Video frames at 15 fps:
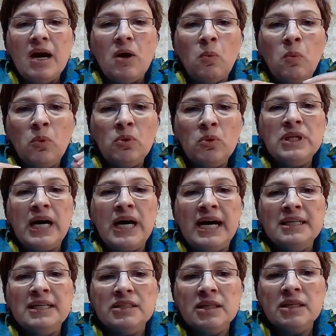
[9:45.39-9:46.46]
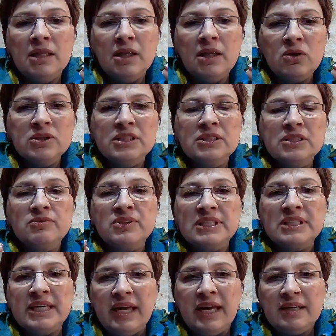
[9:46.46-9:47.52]
Wool has lots of
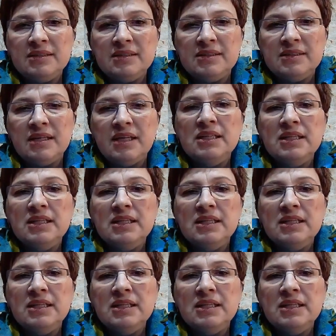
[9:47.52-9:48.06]
scales.